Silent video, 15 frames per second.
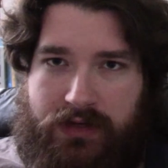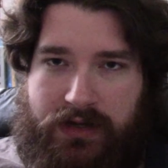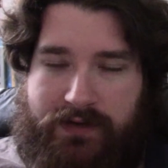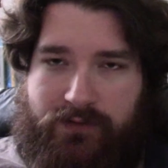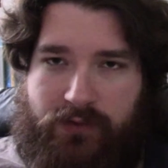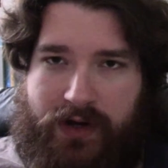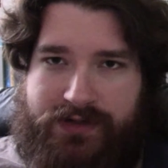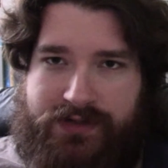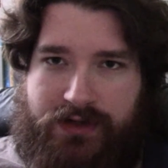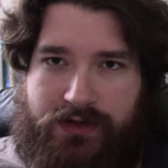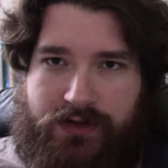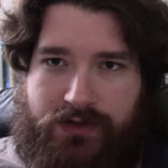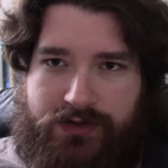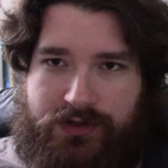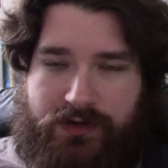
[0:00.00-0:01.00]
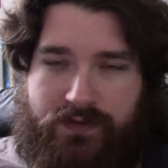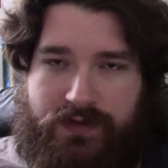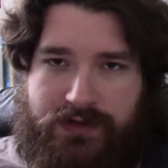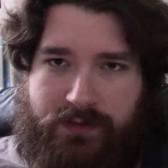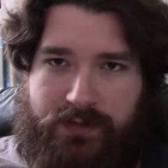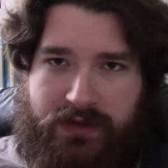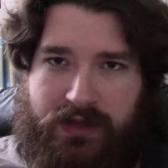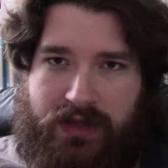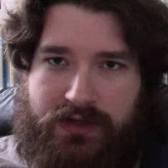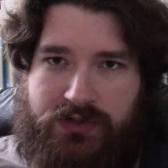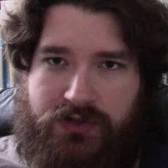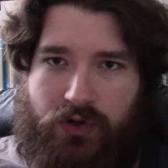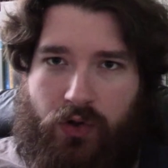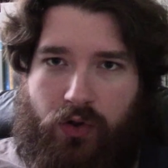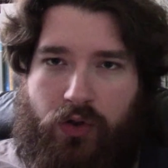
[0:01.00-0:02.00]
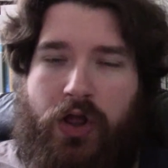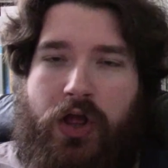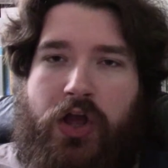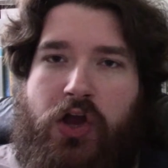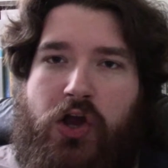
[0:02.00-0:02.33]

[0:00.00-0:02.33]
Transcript: give restitution for something they stole,